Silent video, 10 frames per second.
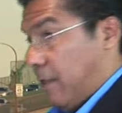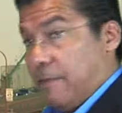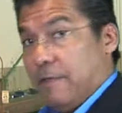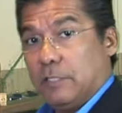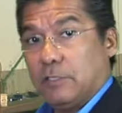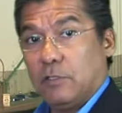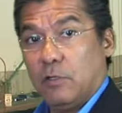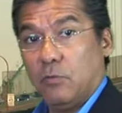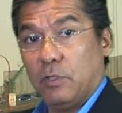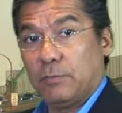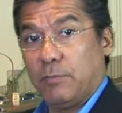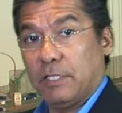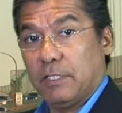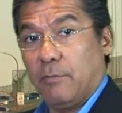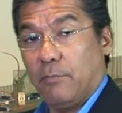this was
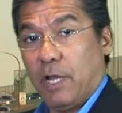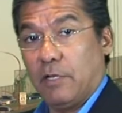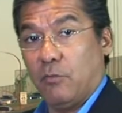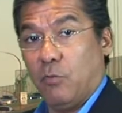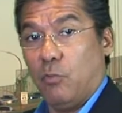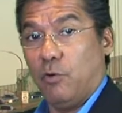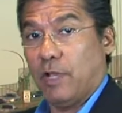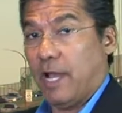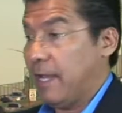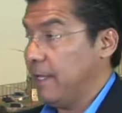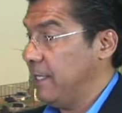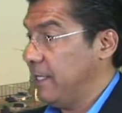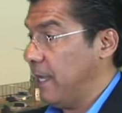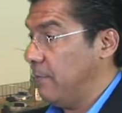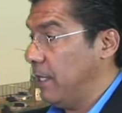picked up by your mobile guy. He
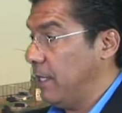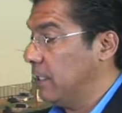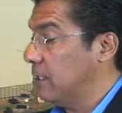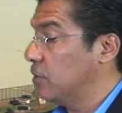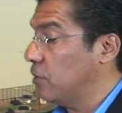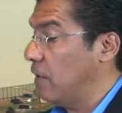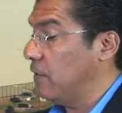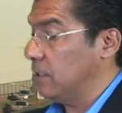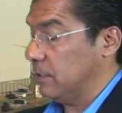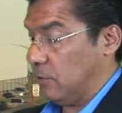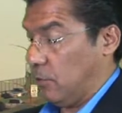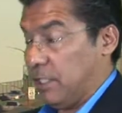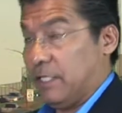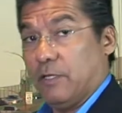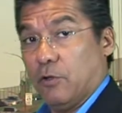came in and saw this, or
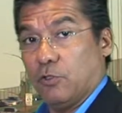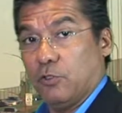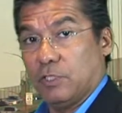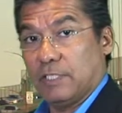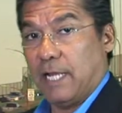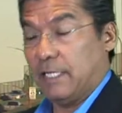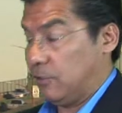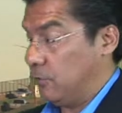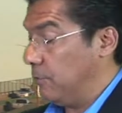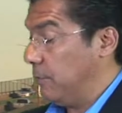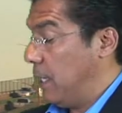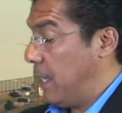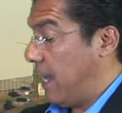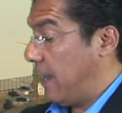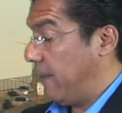you assigned it to him,
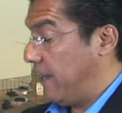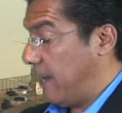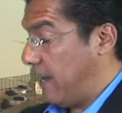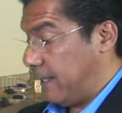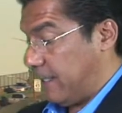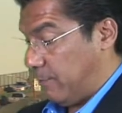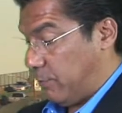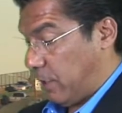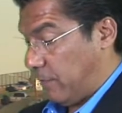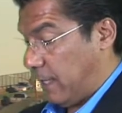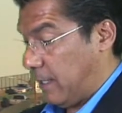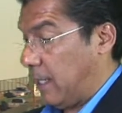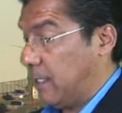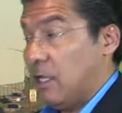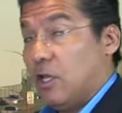and they got it. He put on the
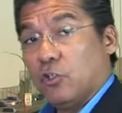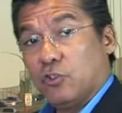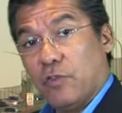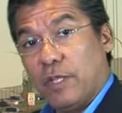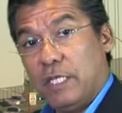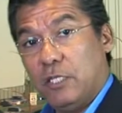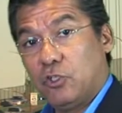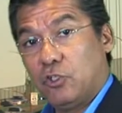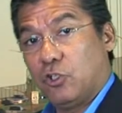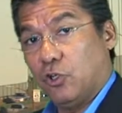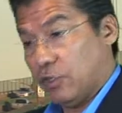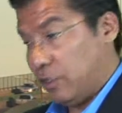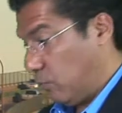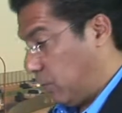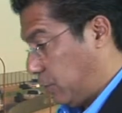headlight. So then he took
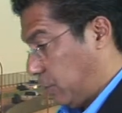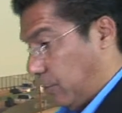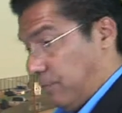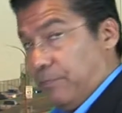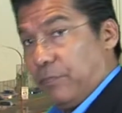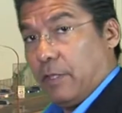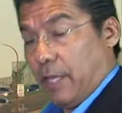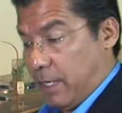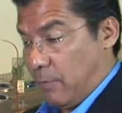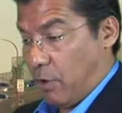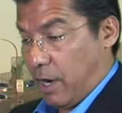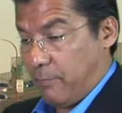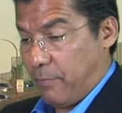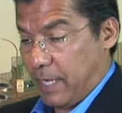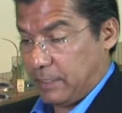the original and he brought
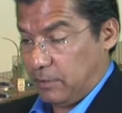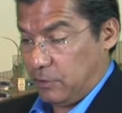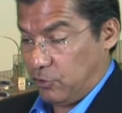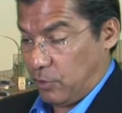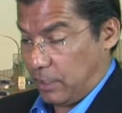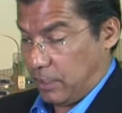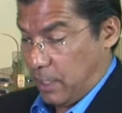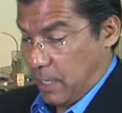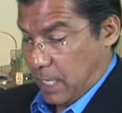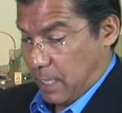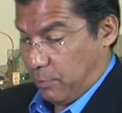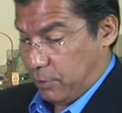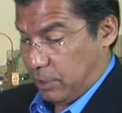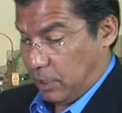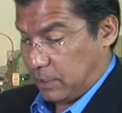it back to the truck. He
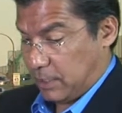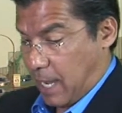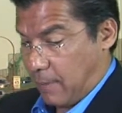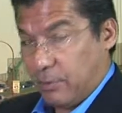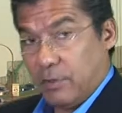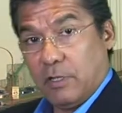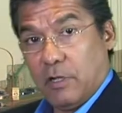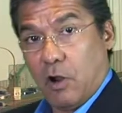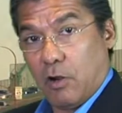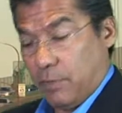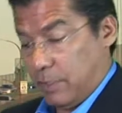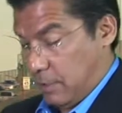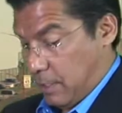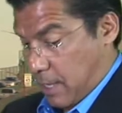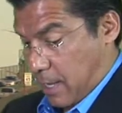put it on top of the carbon,
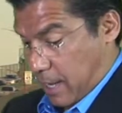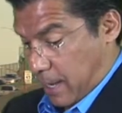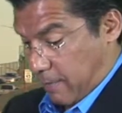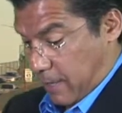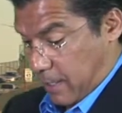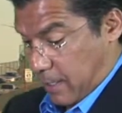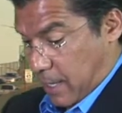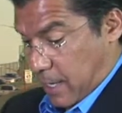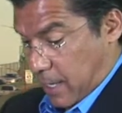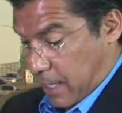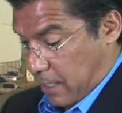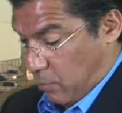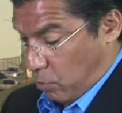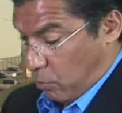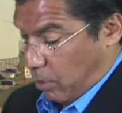and then he
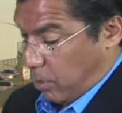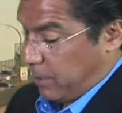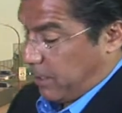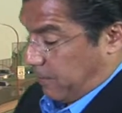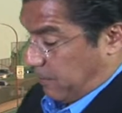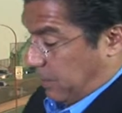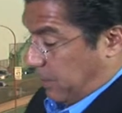wrote on here,